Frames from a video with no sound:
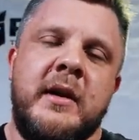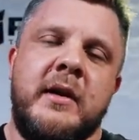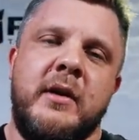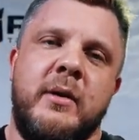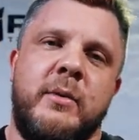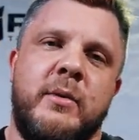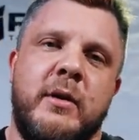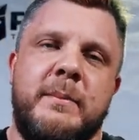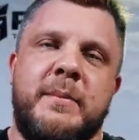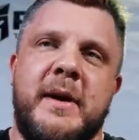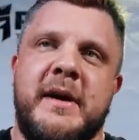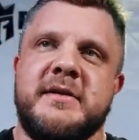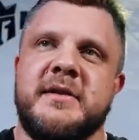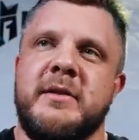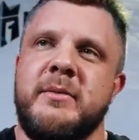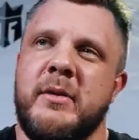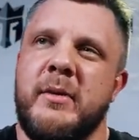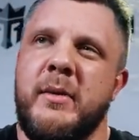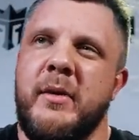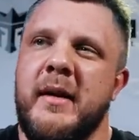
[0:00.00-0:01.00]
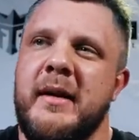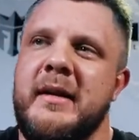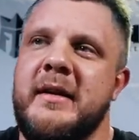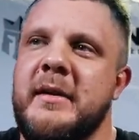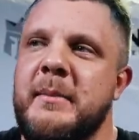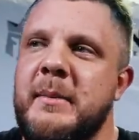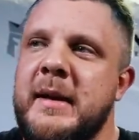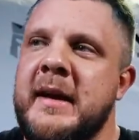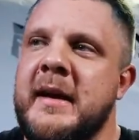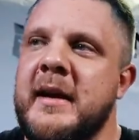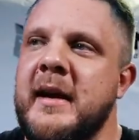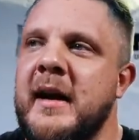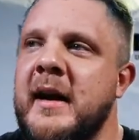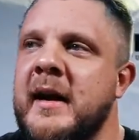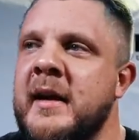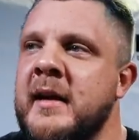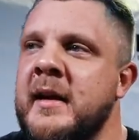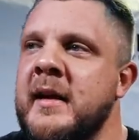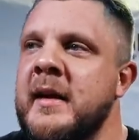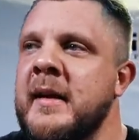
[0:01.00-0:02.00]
You know, we're buzzing, we're wanting to make a